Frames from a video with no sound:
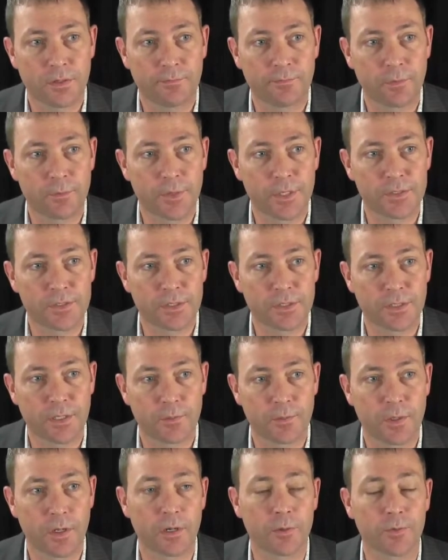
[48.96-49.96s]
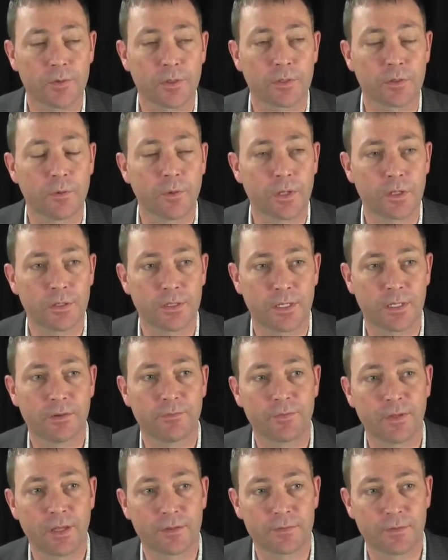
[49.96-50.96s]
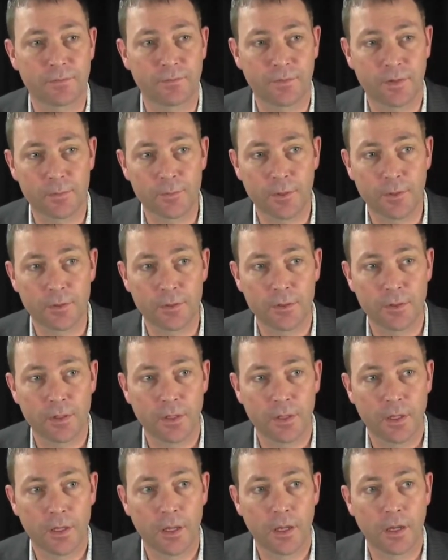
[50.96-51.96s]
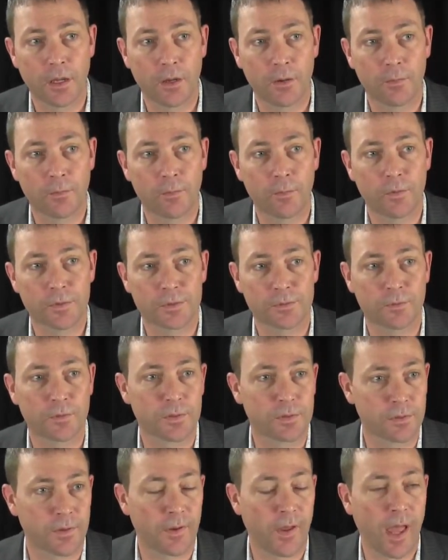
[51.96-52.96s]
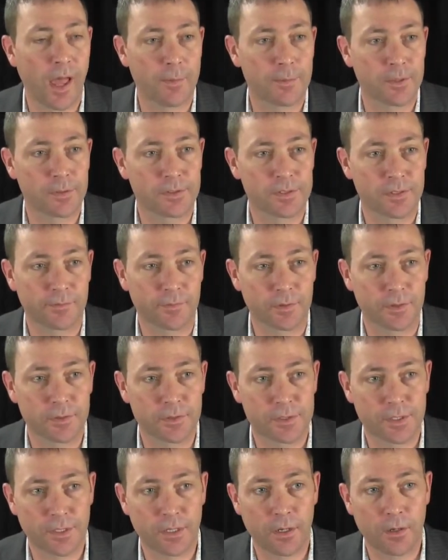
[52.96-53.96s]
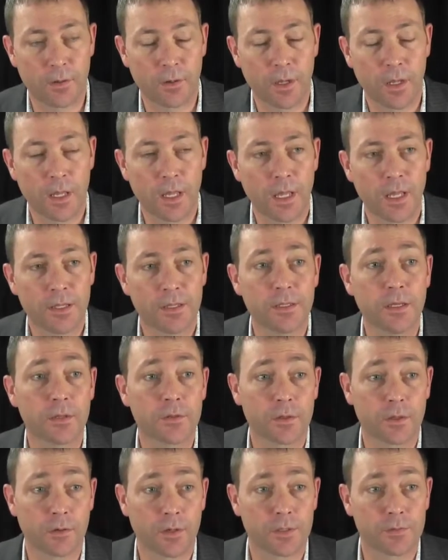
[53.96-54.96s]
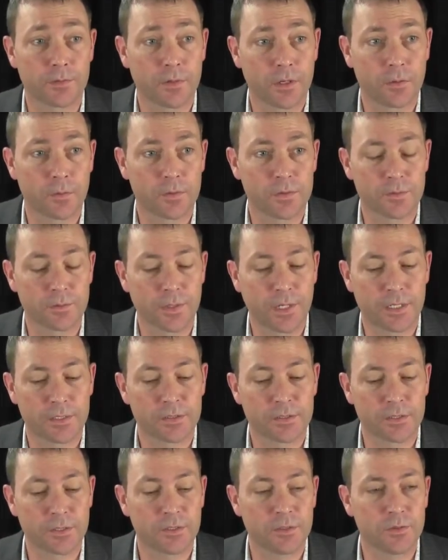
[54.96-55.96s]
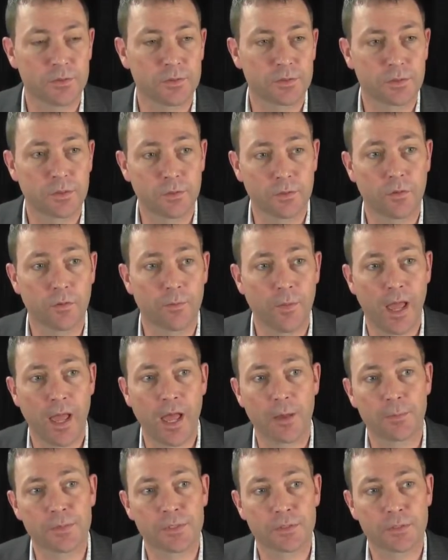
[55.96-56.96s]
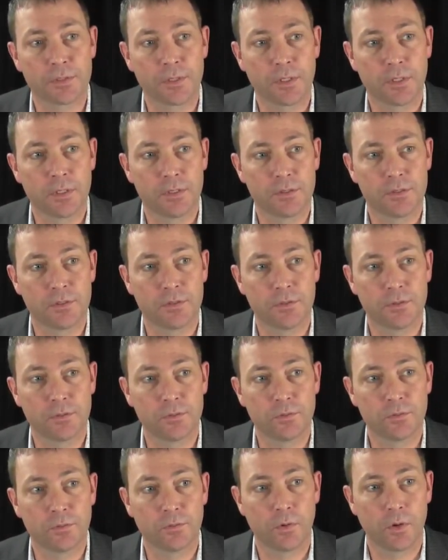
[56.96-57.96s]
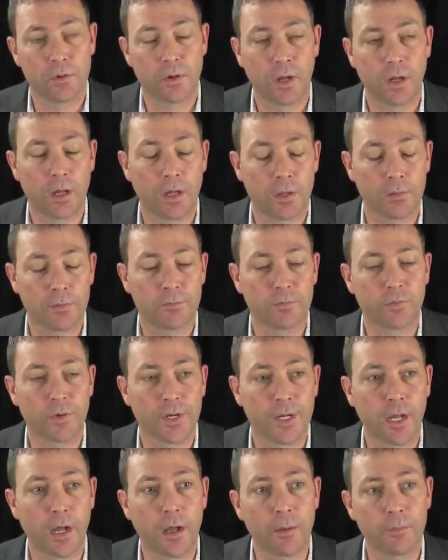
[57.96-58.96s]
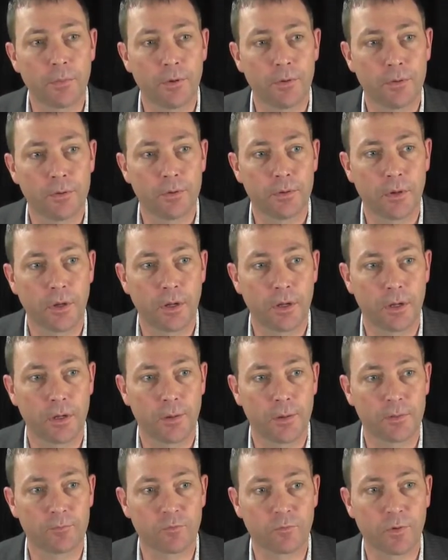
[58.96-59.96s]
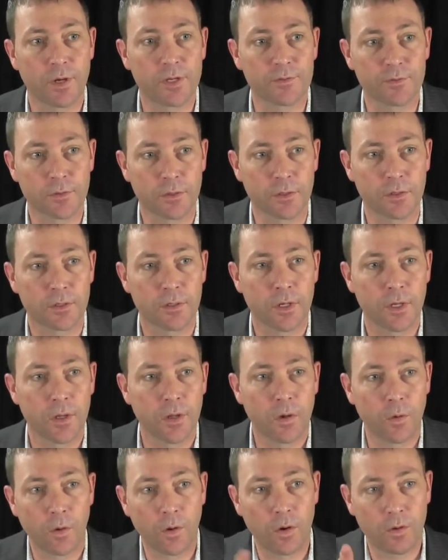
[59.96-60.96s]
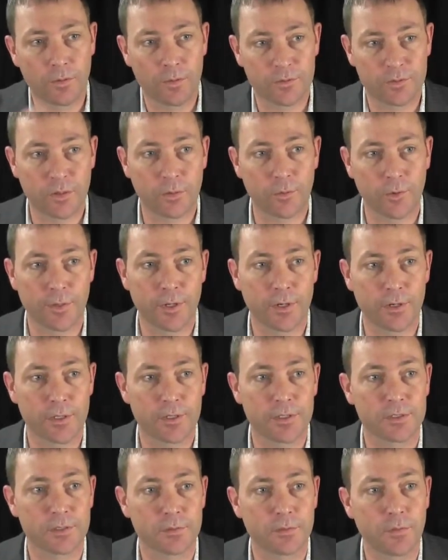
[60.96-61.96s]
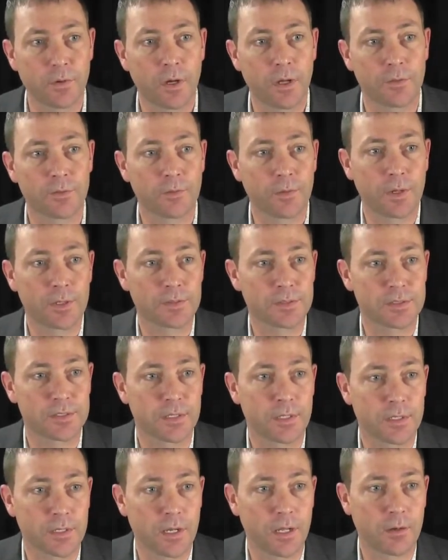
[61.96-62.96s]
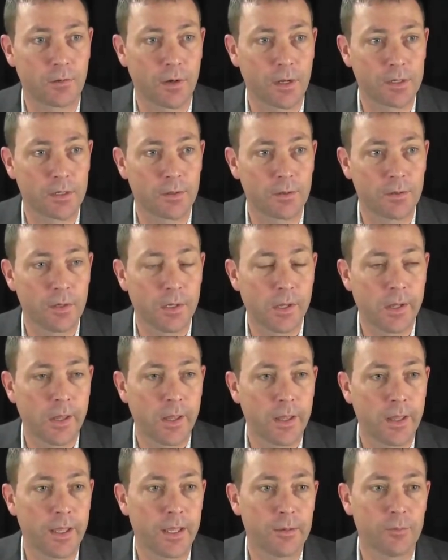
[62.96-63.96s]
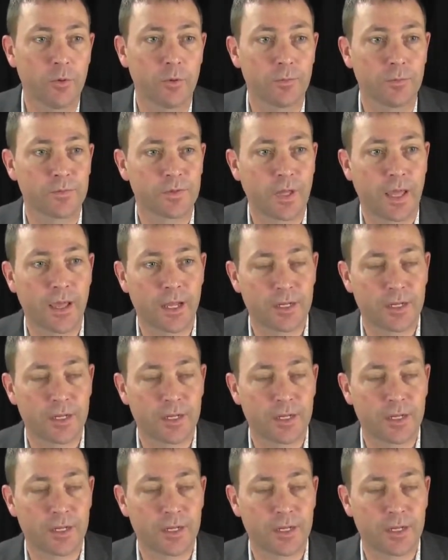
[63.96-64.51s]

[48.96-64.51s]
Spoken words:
information, and we were able to quickly give that to FEMA, which wouldn't have happened several years ago. The other great thing was we actually used Google Maps to bring up and render all the troubled areas throughout the state of Colorado, able to